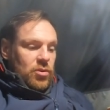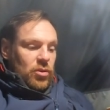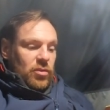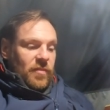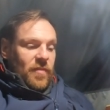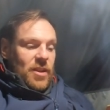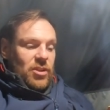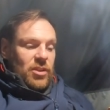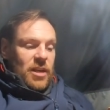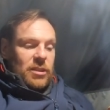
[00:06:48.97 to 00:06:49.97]
Dutch,
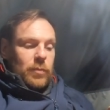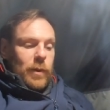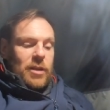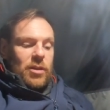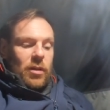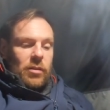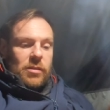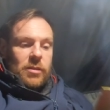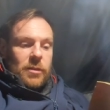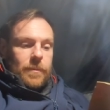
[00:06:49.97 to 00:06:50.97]
French and Espanol
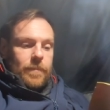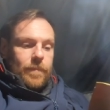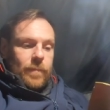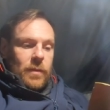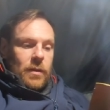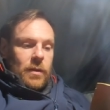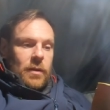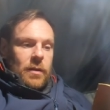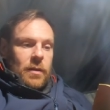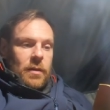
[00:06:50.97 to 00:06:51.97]
so
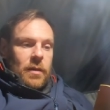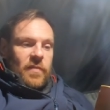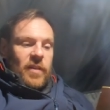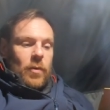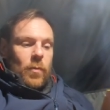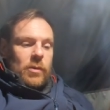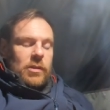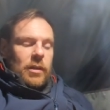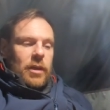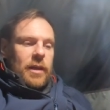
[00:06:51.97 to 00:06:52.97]
if anyone
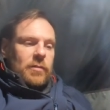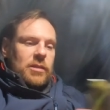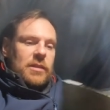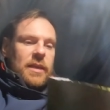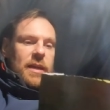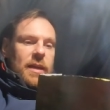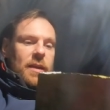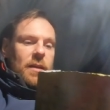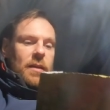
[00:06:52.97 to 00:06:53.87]
wants to learn how to say